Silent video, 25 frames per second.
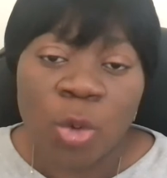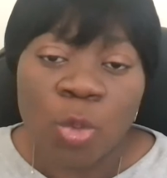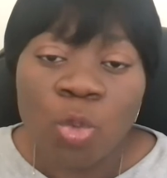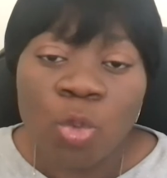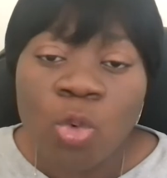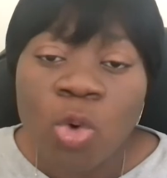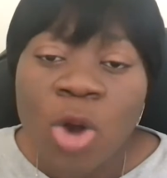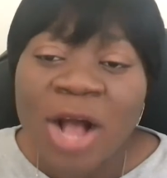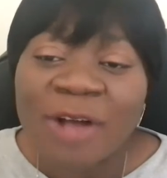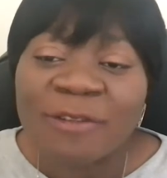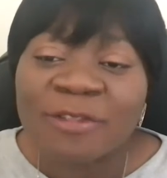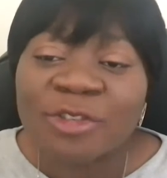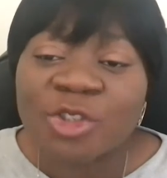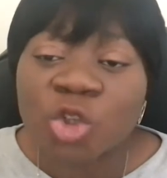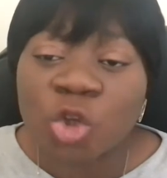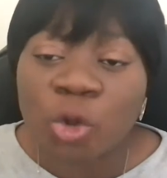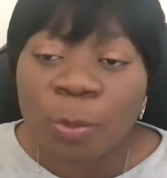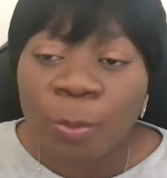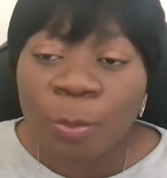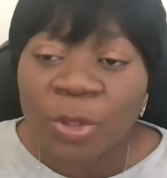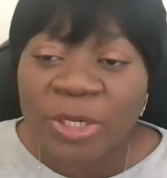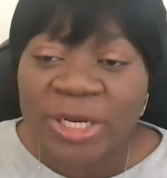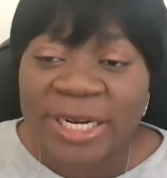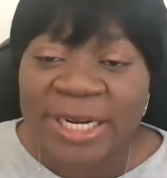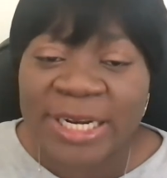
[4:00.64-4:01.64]
who have
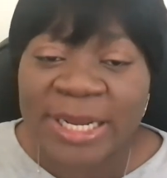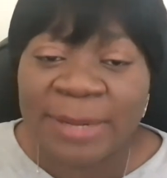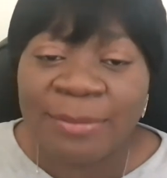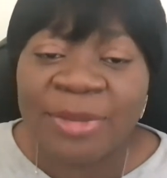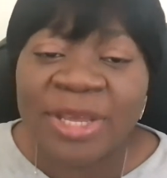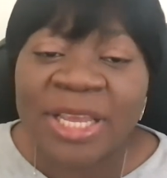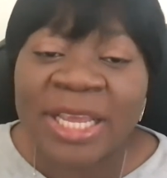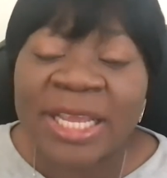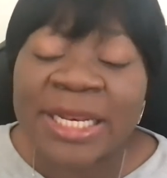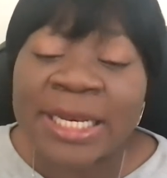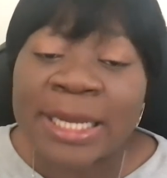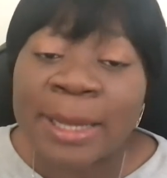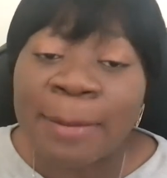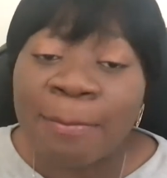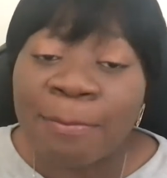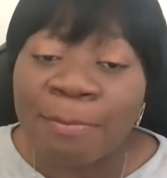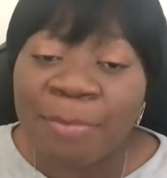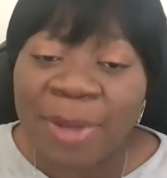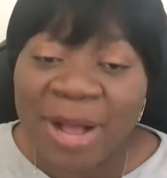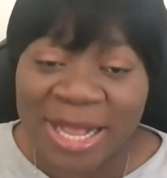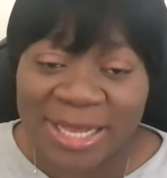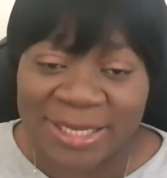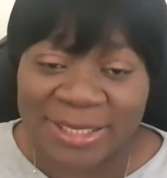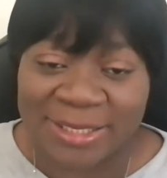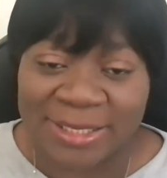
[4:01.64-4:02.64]
supported them in the
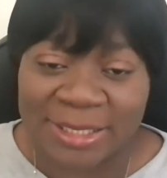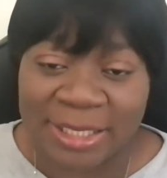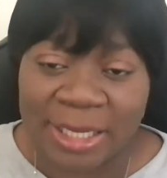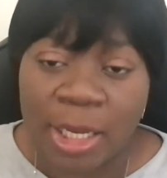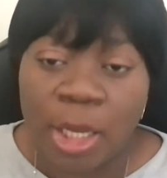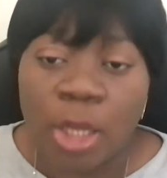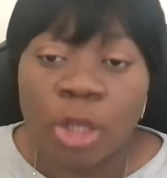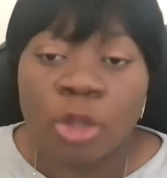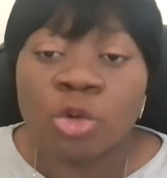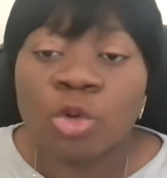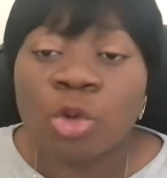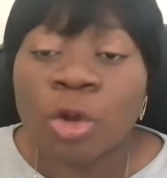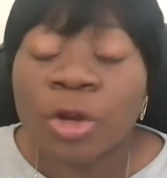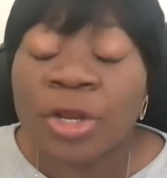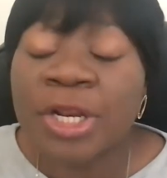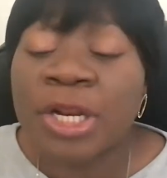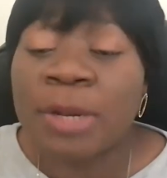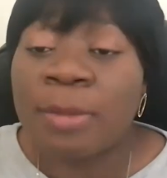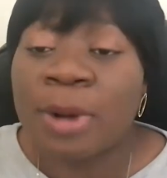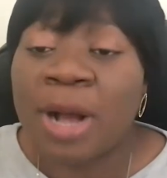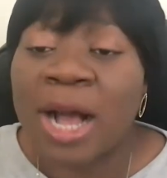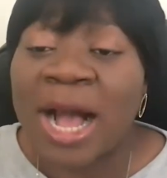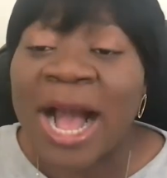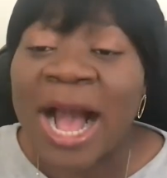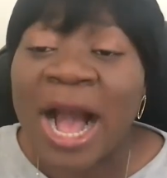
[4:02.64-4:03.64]
past, talking
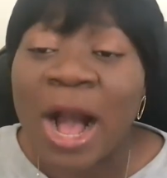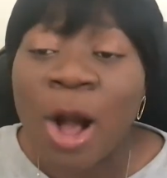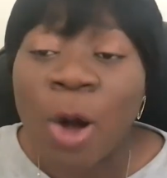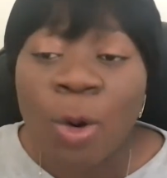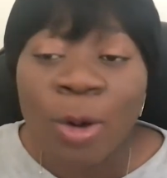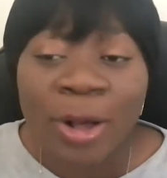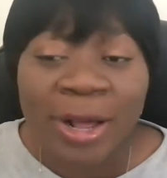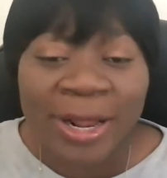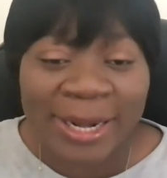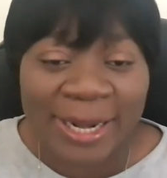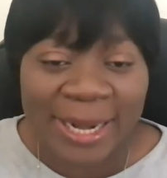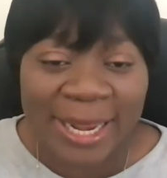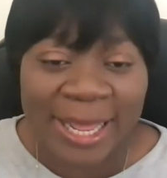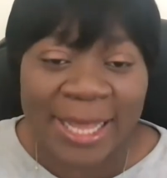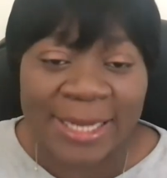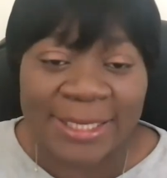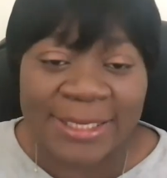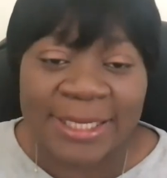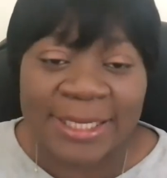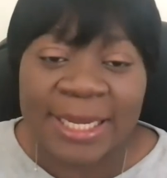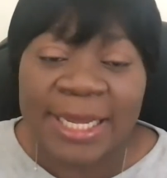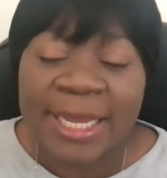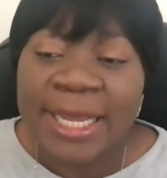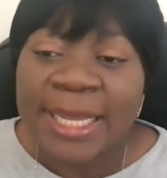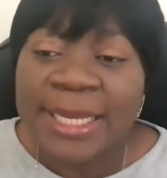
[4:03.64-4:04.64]
about how
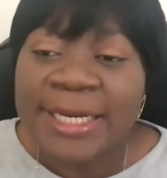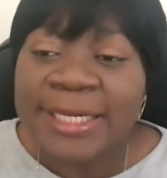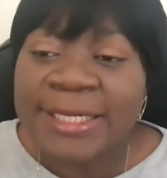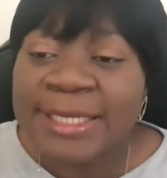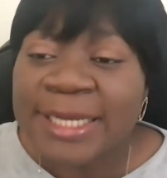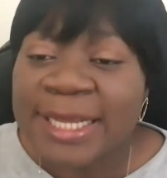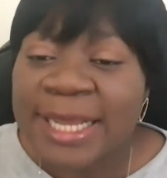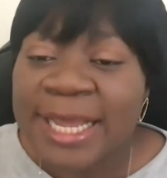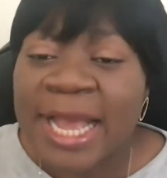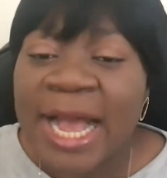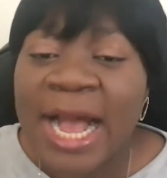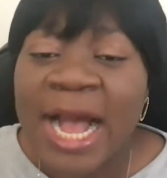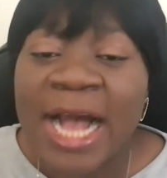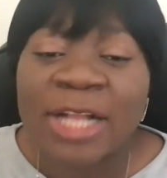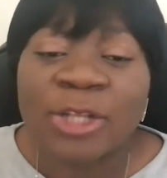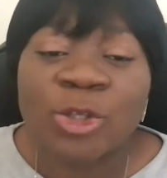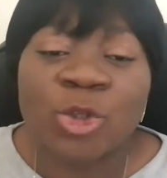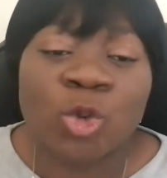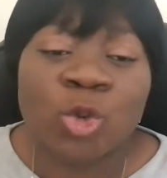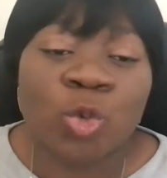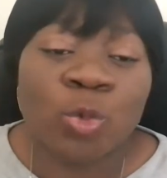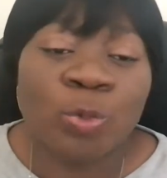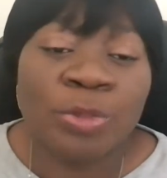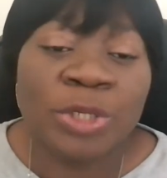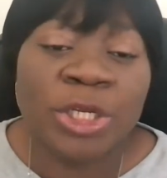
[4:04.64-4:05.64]
glad they are
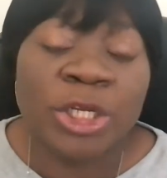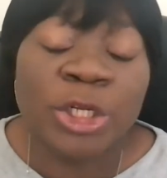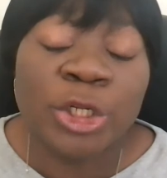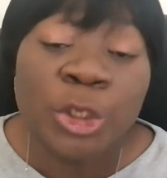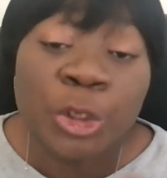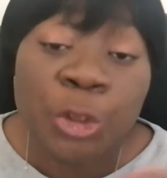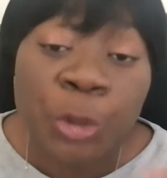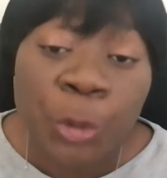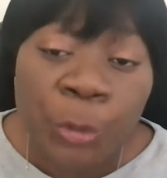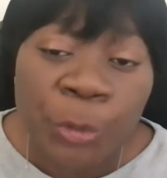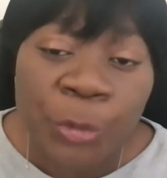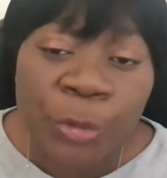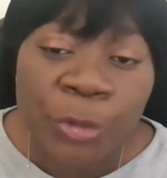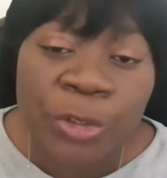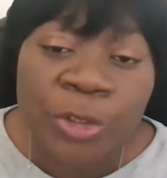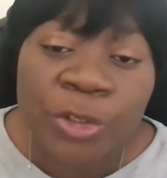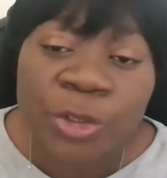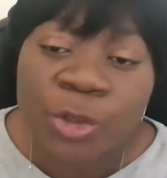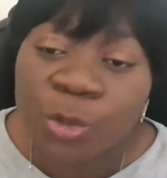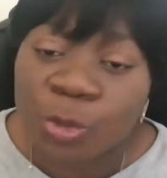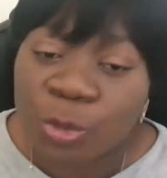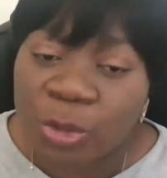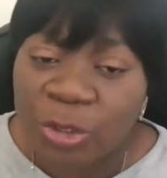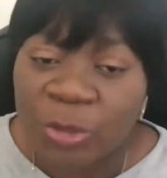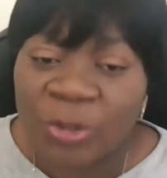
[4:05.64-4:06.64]
to be donor
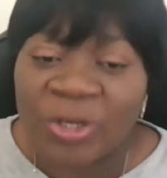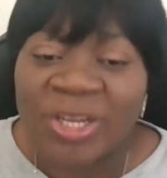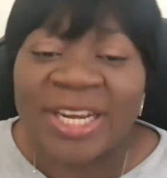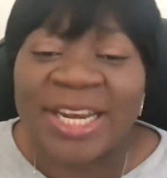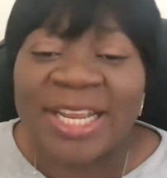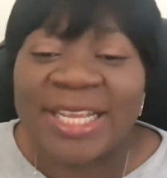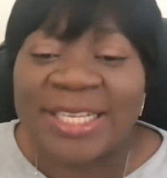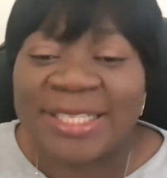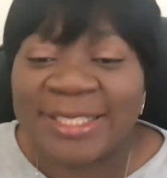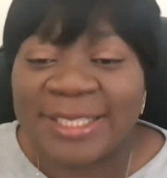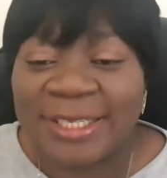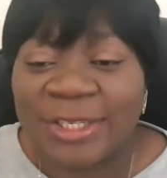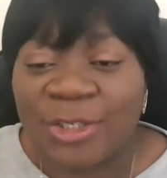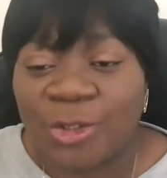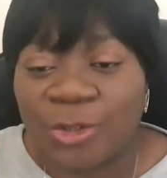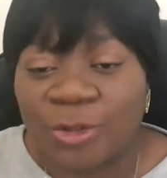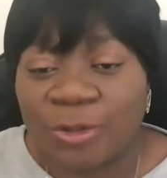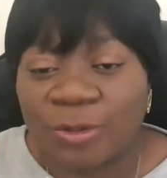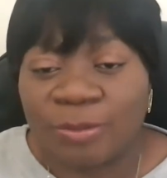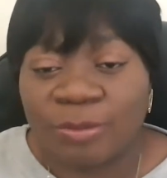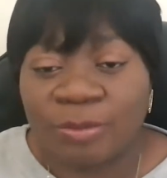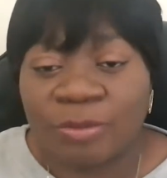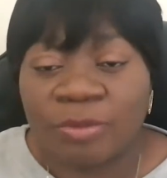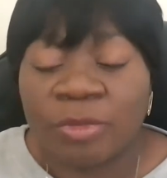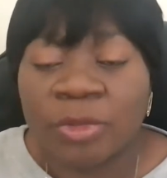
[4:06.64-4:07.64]
to the organization.